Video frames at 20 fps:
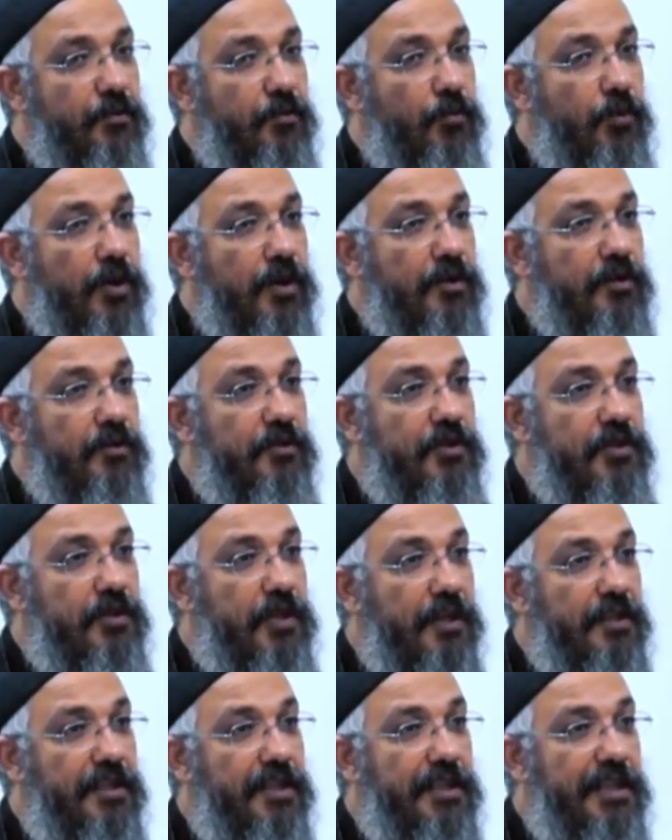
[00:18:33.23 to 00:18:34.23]
worth
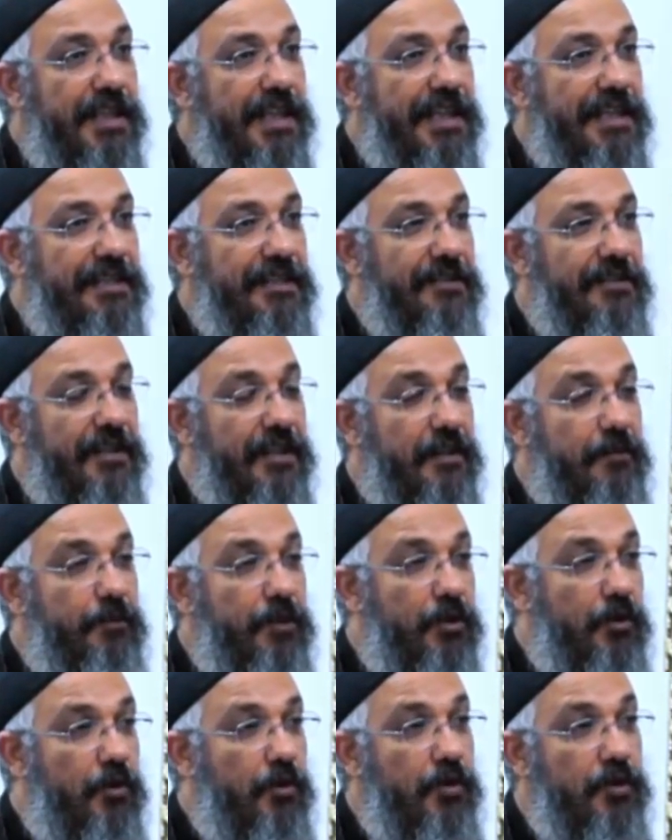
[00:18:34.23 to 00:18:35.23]
studying in detail
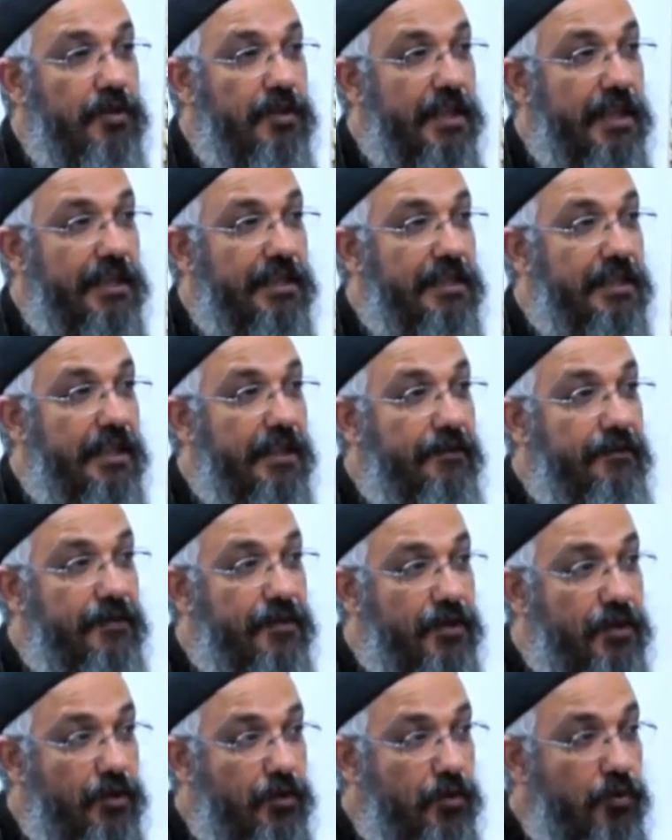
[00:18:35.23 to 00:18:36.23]
because it
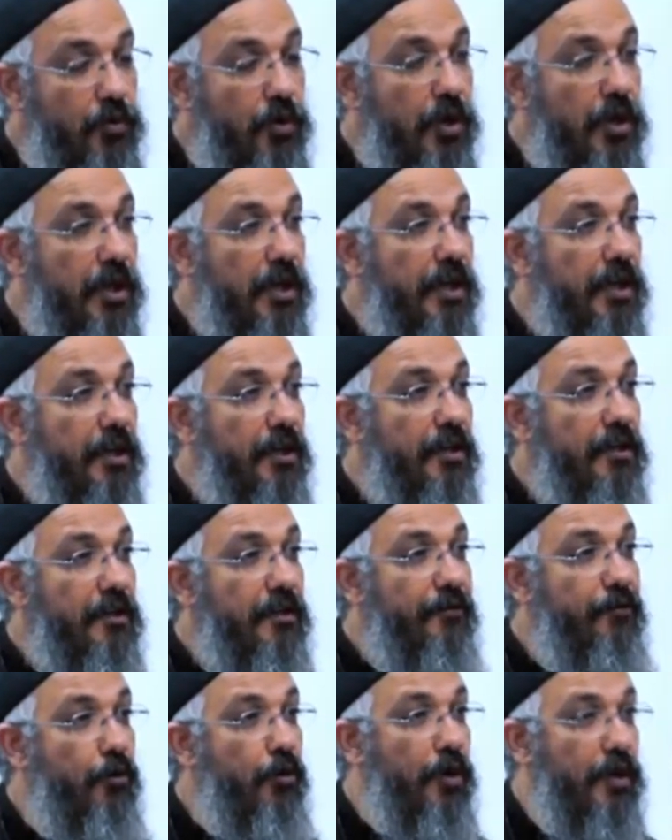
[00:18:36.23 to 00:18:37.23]
gives you
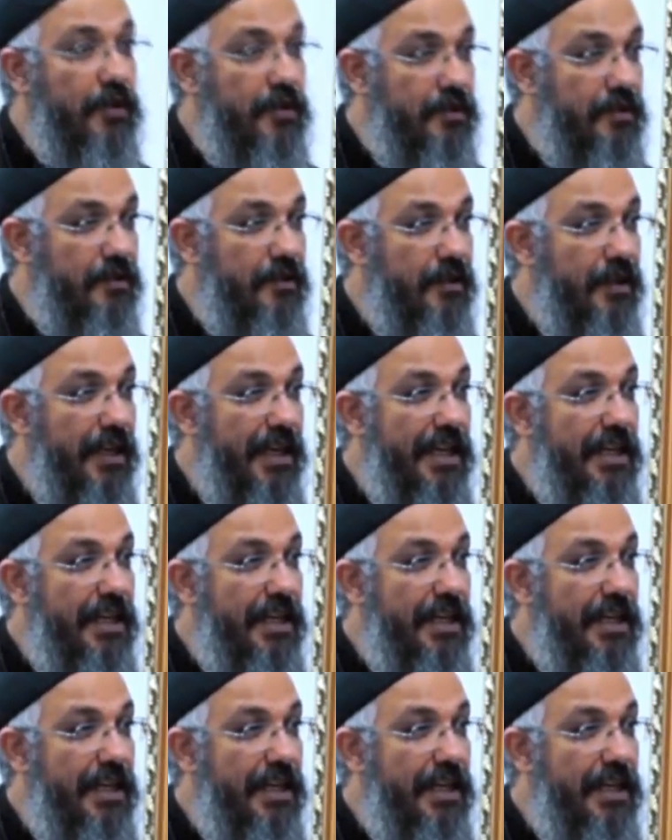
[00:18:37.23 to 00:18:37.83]
the focus.